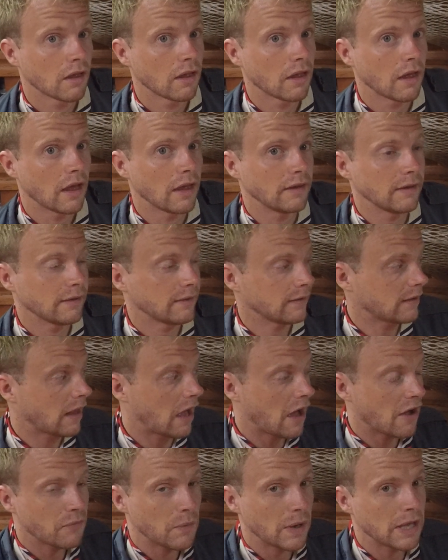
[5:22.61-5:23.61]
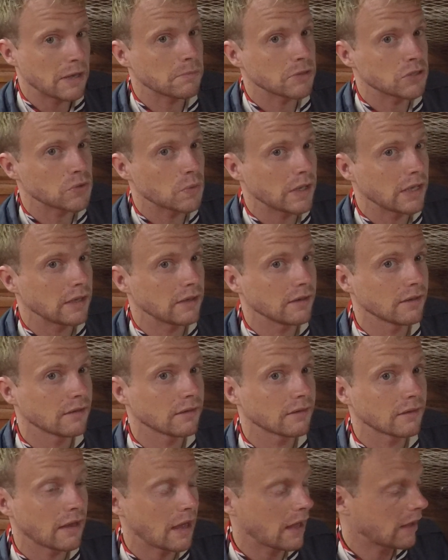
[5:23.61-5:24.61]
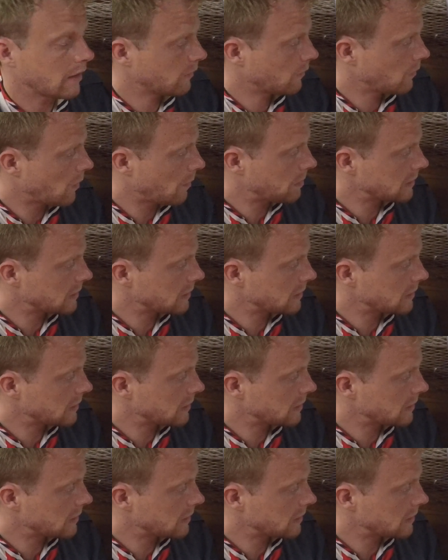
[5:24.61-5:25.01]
and this is halfway in between, what